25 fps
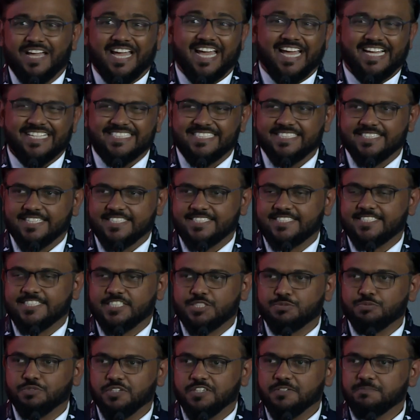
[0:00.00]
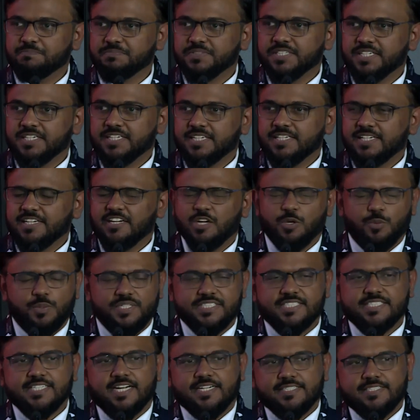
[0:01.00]
and successful. We
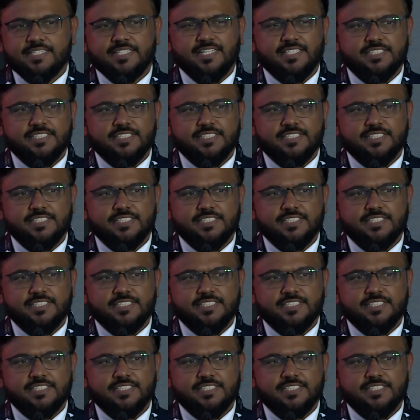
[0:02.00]
started our